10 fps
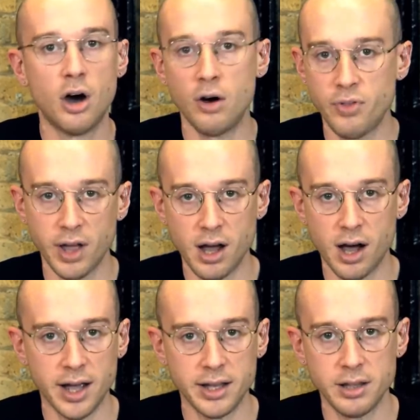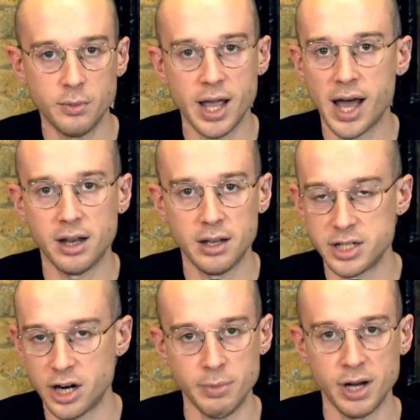of the kind that we had under
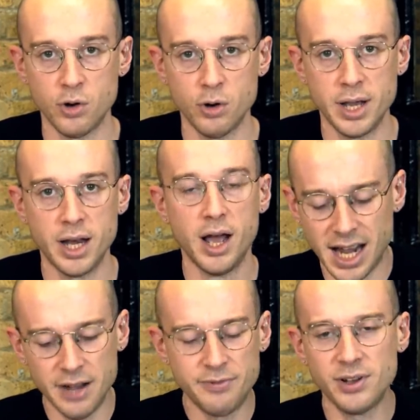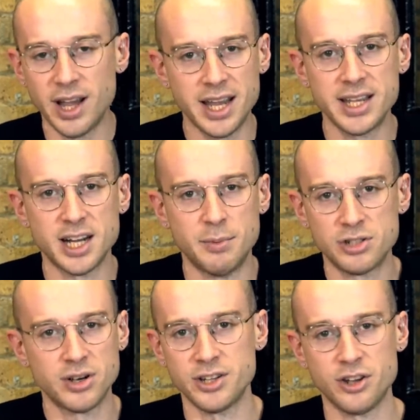Jeremy Corbyn. I feel like Keir Starmer has
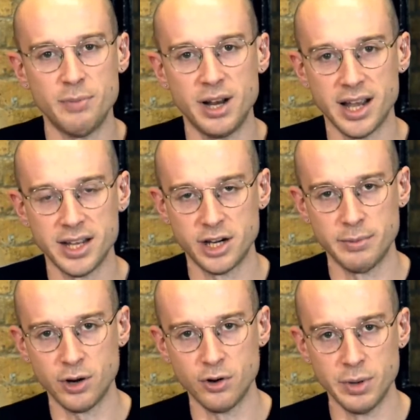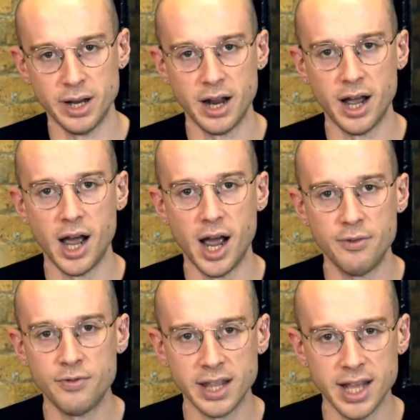tried to humiliate Jeremy Corbyn, and I
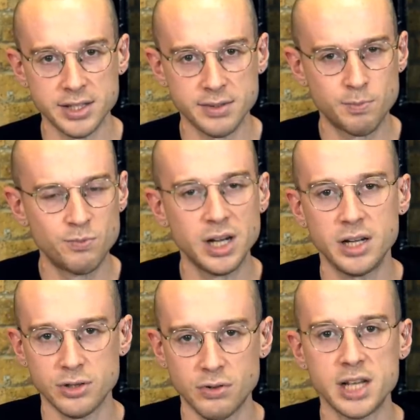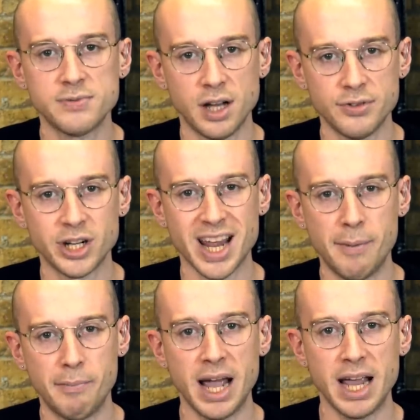think that's really disgraceful after a
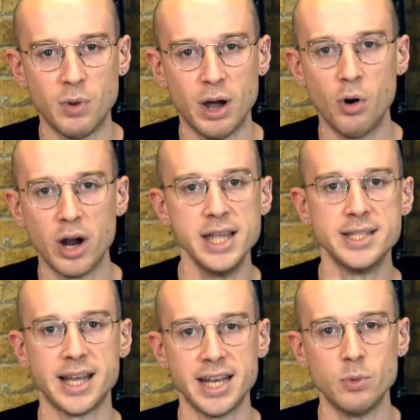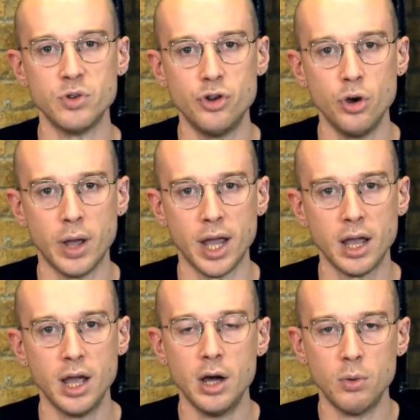campaign where what he said he was doing
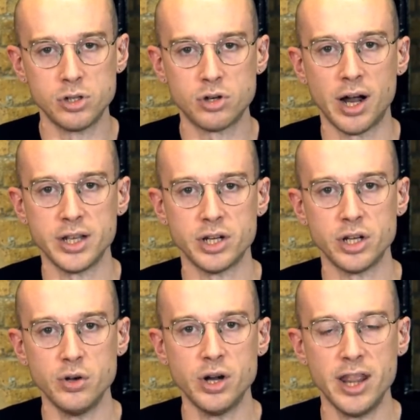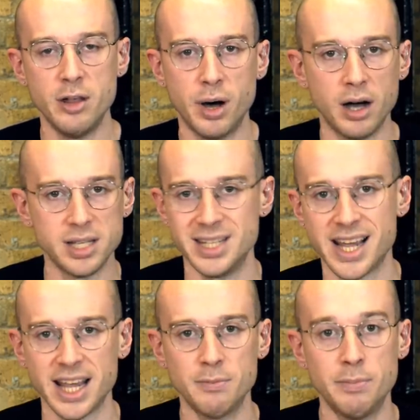was trying to unite the party and
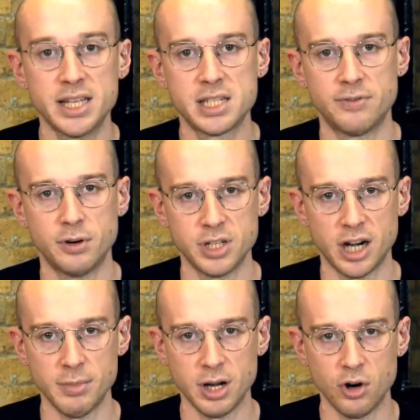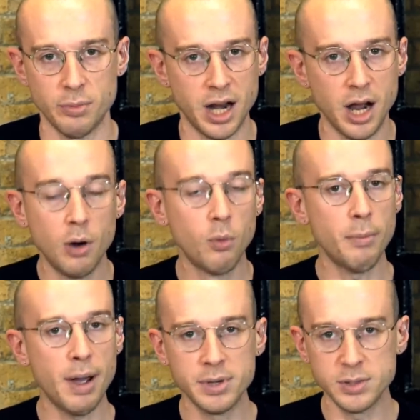take the best from Jeremy Corbyn. What
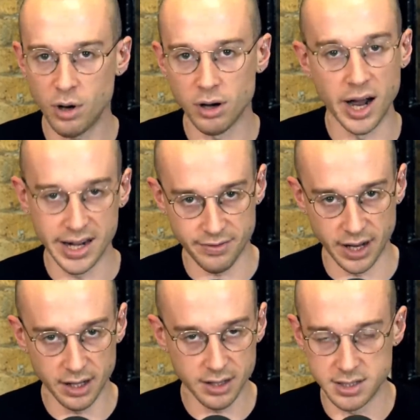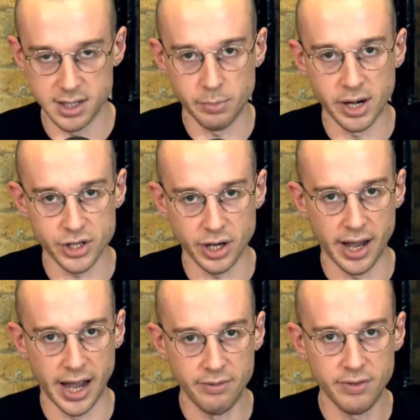members want, I think, this is the impression I
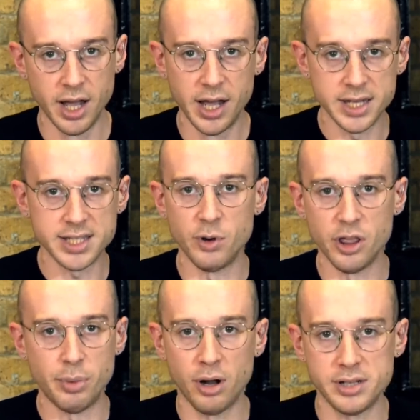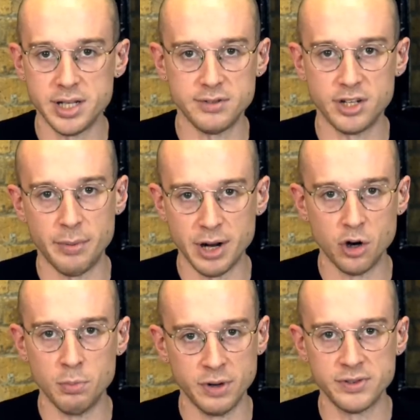have, is they want the policies of Jeremy
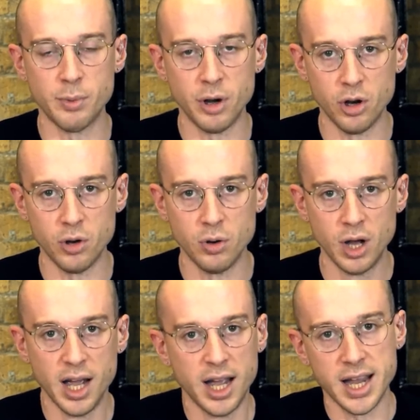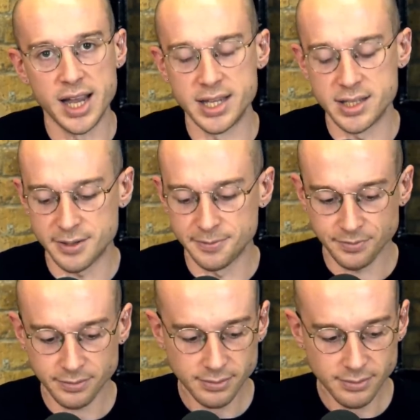Corbyn with someone who is
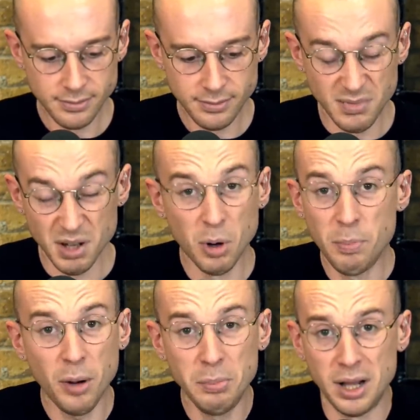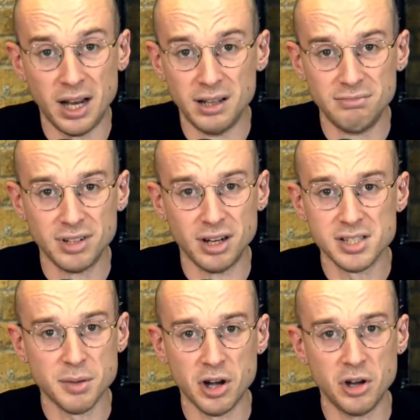more popular,
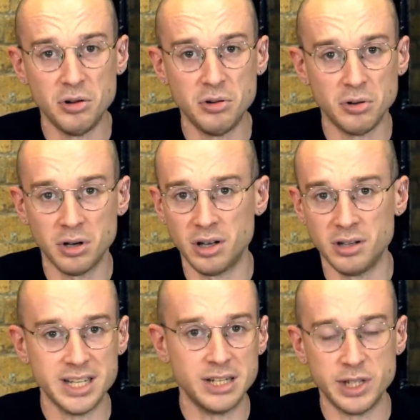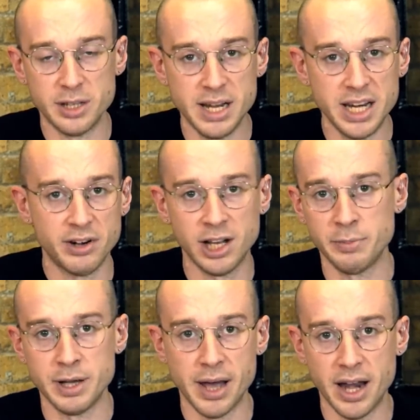someone who can deal with the media a little
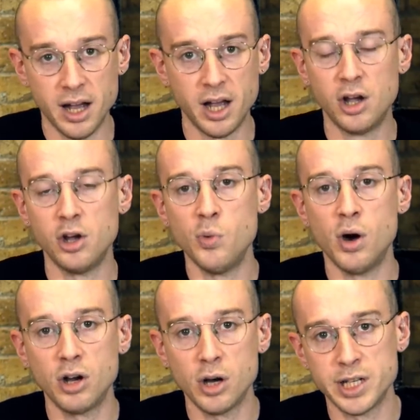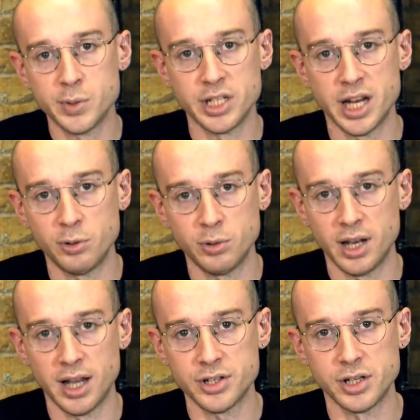bit better, who won't go into a general
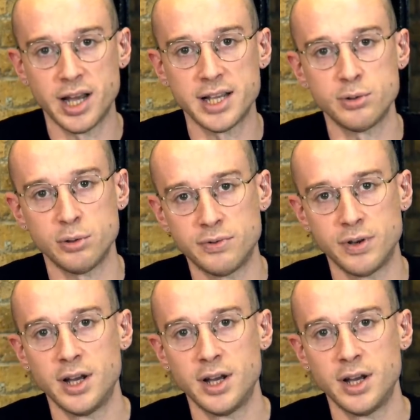election as sort of